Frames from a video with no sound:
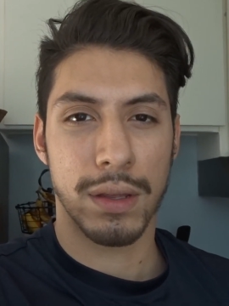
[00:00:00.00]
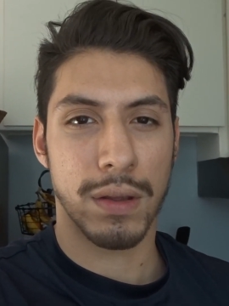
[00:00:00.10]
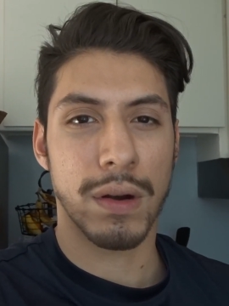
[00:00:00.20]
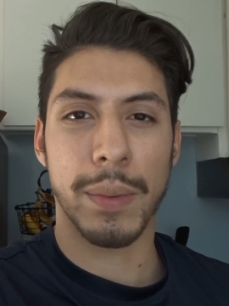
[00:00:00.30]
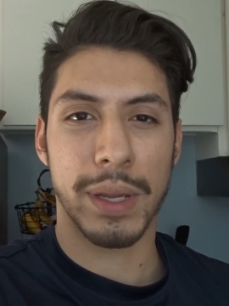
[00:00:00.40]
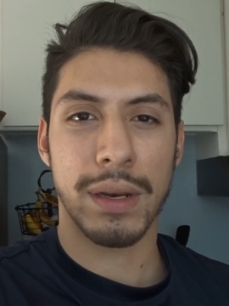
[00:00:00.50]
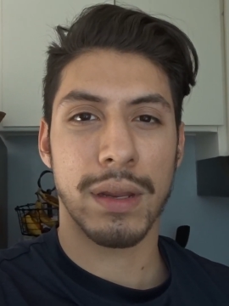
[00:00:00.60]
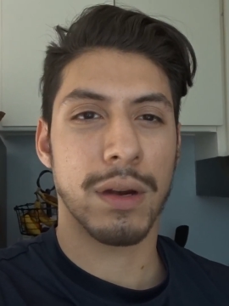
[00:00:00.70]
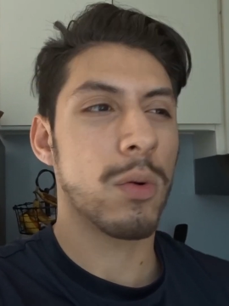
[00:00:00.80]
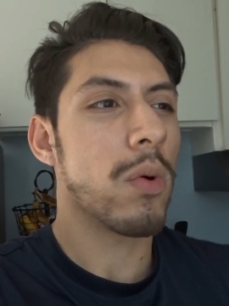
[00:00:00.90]
You know what I
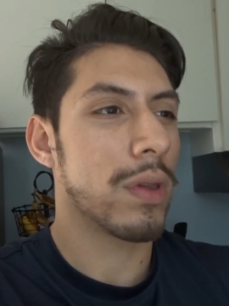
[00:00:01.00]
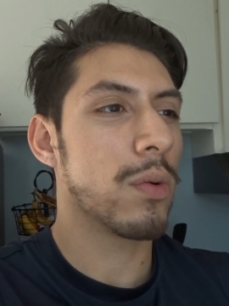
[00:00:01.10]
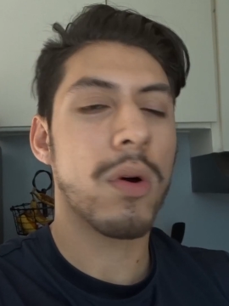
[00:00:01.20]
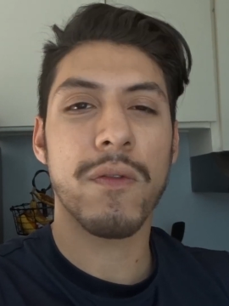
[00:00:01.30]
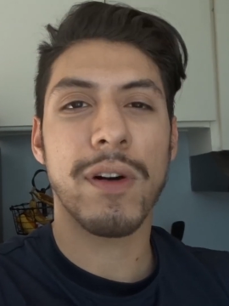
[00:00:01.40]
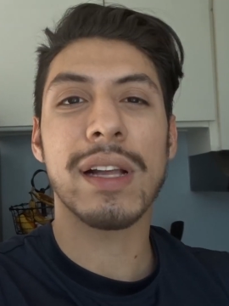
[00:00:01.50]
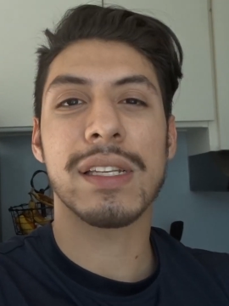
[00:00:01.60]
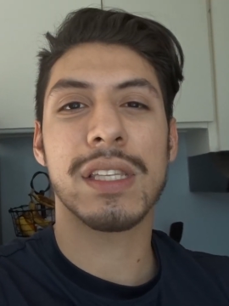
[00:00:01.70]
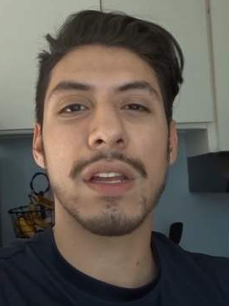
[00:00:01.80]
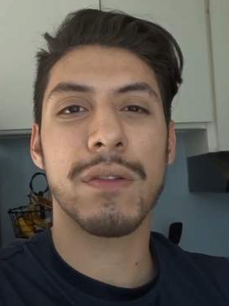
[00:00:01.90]
mean? You won't
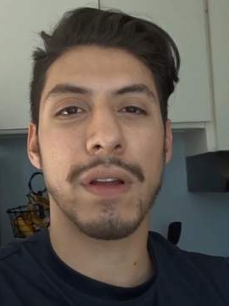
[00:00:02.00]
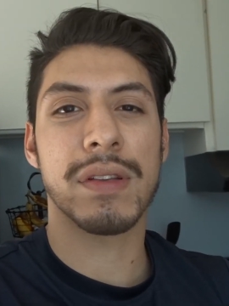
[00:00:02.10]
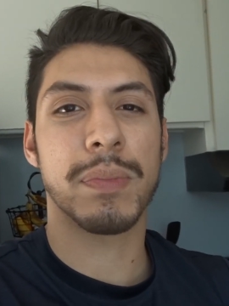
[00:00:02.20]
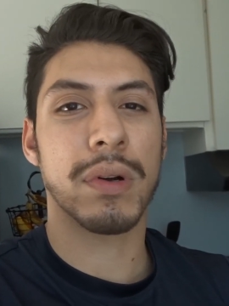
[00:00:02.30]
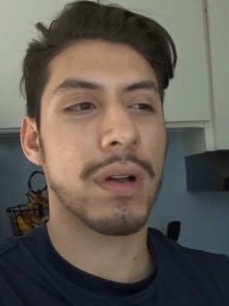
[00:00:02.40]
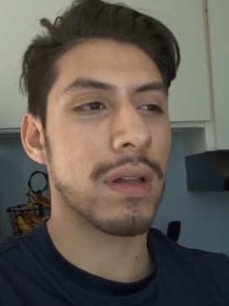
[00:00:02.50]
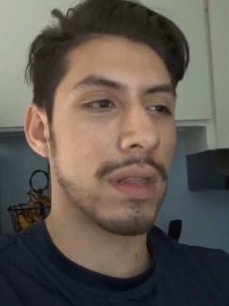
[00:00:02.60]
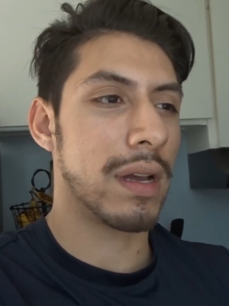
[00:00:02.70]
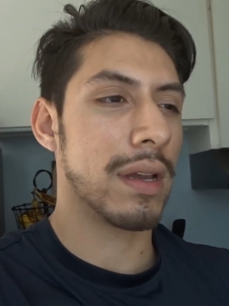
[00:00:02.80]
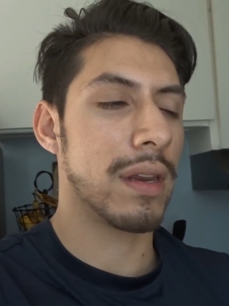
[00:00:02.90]
find Steve Reeves' book
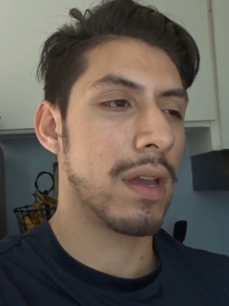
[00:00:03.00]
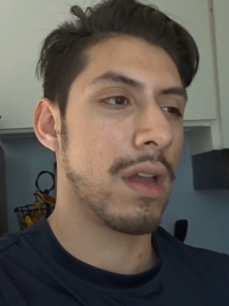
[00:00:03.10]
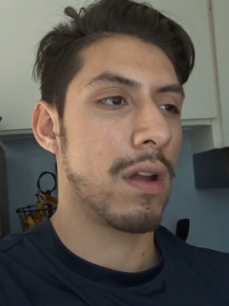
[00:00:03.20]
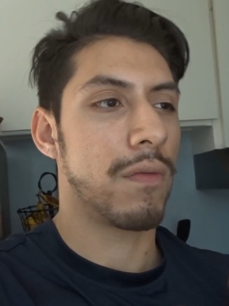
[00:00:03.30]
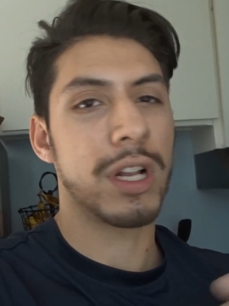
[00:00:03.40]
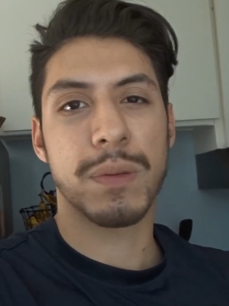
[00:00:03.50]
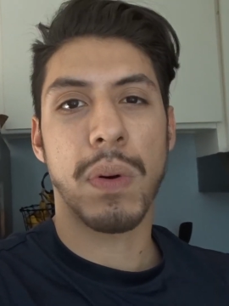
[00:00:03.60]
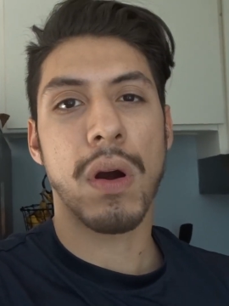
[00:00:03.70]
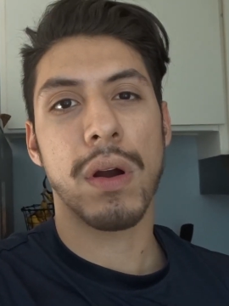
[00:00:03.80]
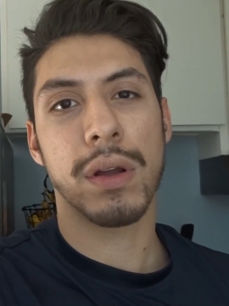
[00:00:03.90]
online, Reg
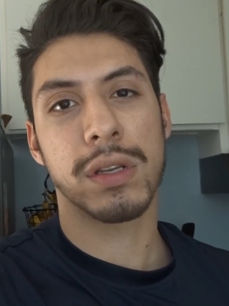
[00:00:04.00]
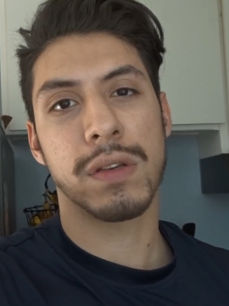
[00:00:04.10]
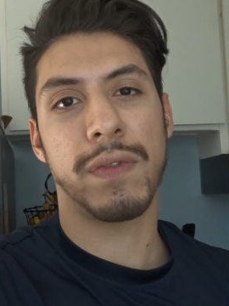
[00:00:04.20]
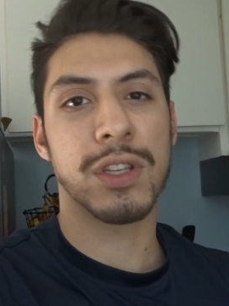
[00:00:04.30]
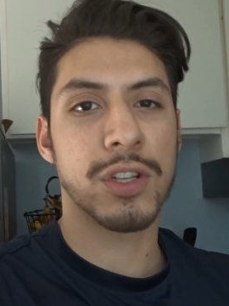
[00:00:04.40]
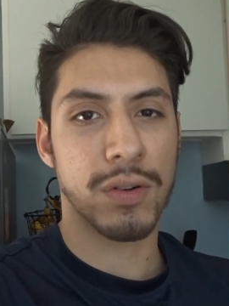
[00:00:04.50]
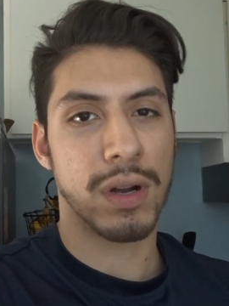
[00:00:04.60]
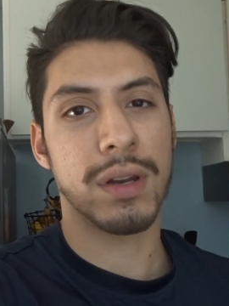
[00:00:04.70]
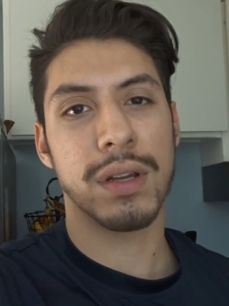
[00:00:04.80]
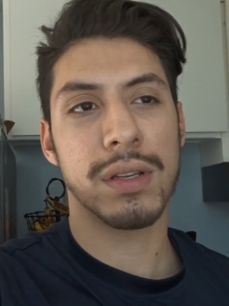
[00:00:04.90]
Park's, Vince
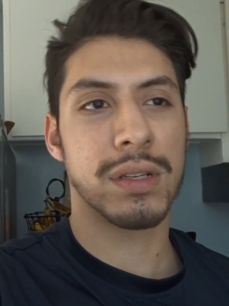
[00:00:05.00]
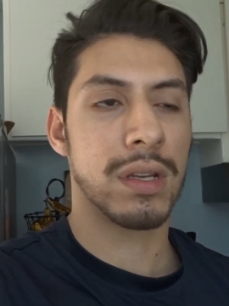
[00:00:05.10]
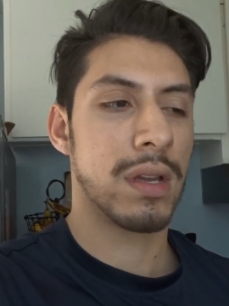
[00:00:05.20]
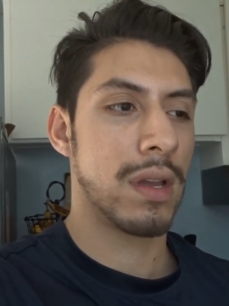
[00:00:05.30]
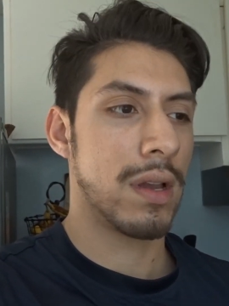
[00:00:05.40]
Gironda's,